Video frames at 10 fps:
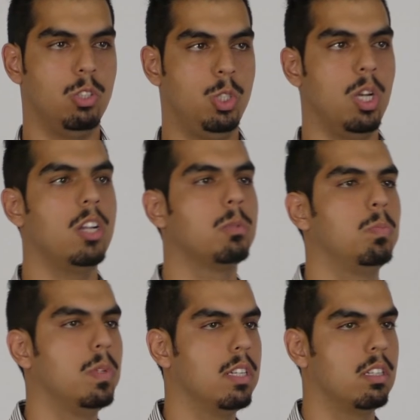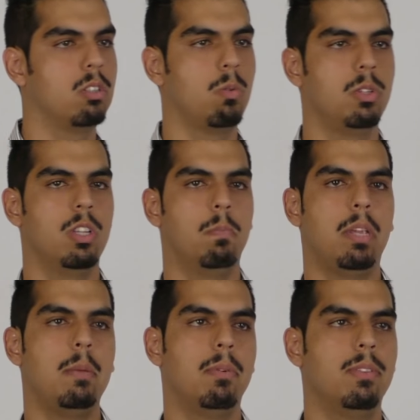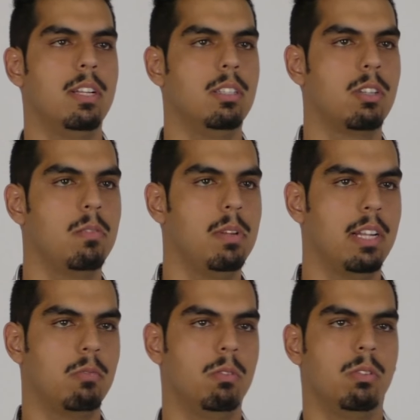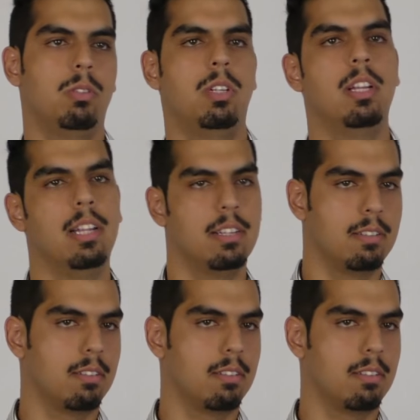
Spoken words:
judgment towards other people, then it's going to be like, well, shit, like